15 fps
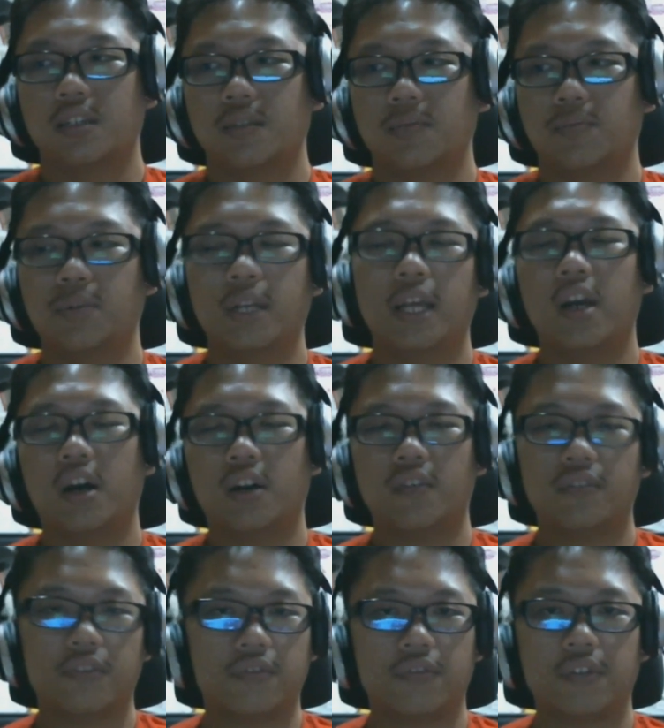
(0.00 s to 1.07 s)
play
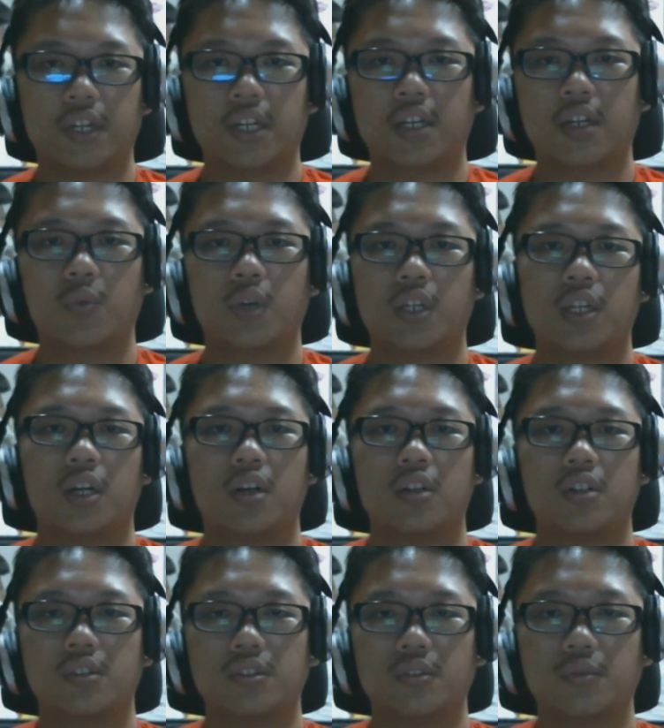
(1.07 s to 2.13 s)
off of like what the
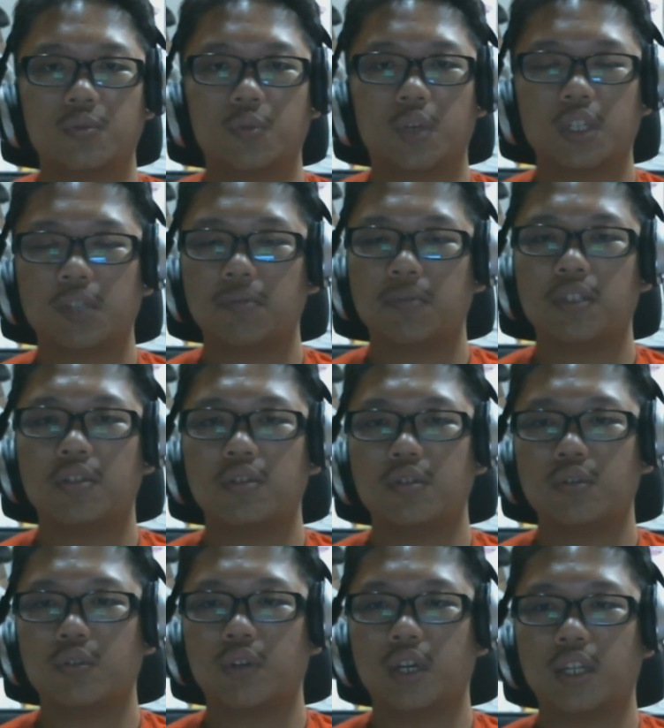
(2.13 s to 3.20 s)
audience wanted me to
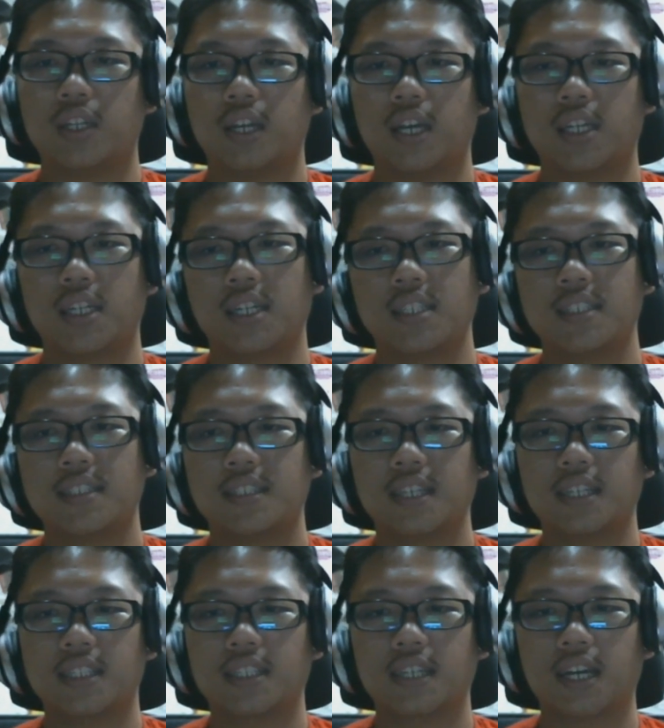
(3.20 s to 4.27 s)
do, and I guess
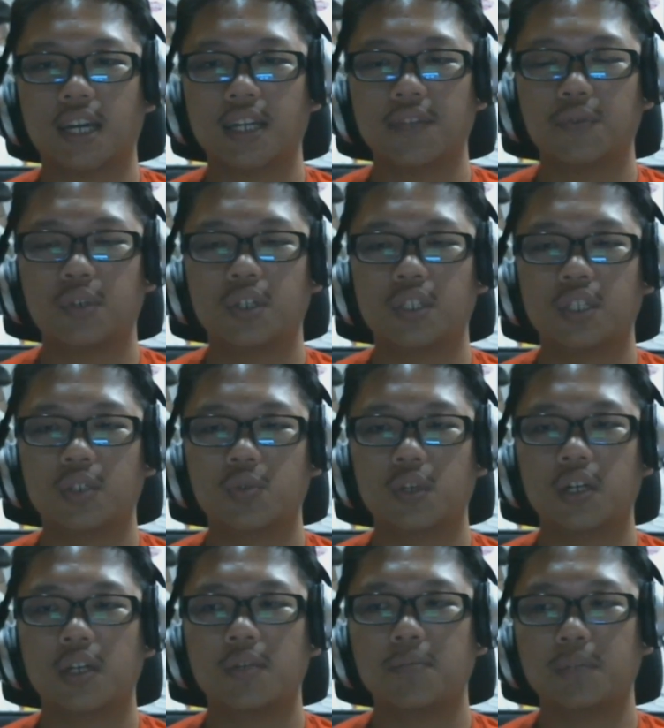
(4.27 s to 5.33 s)
that kind of worked as
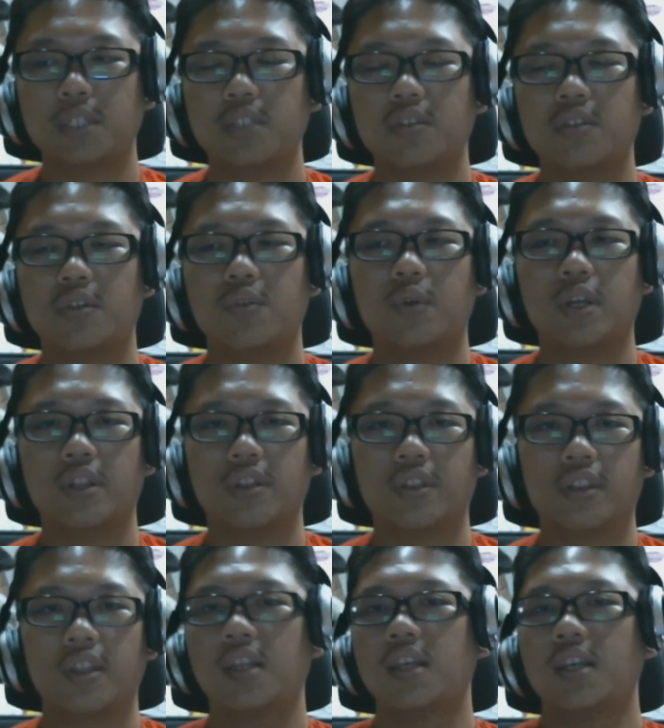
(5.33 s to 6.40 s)
well. But you know, with
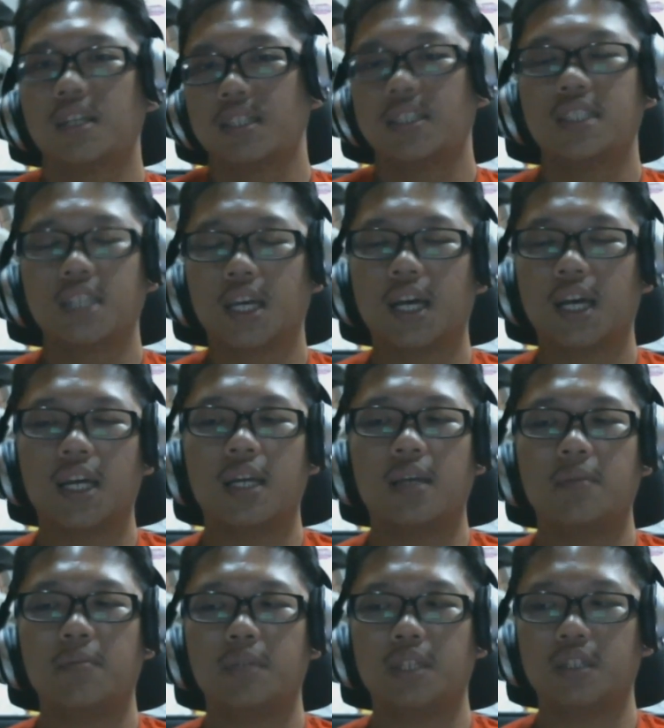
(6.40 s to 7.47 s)

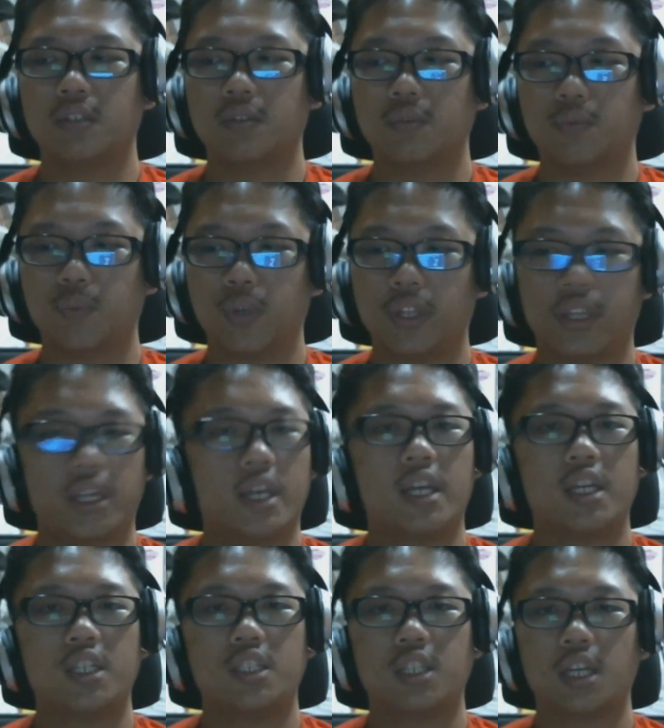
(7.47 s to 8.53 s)
time and with
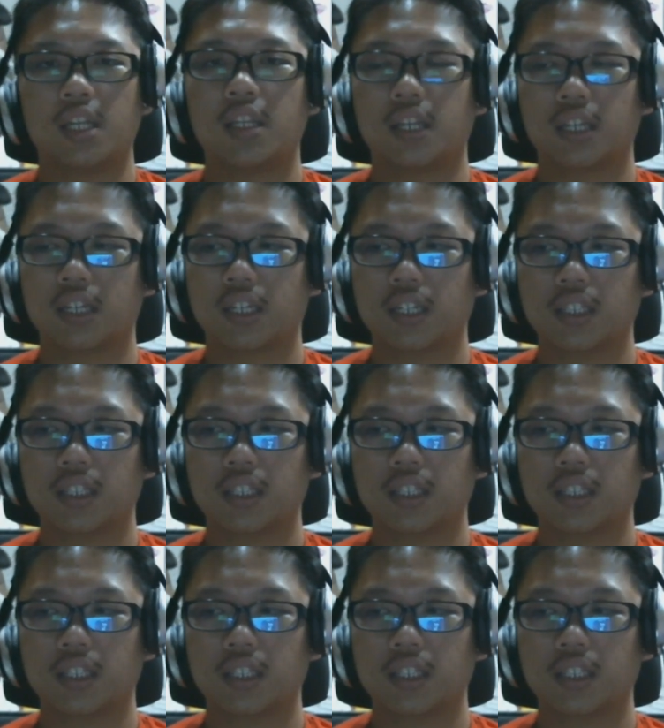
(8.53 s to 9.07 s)
age, I think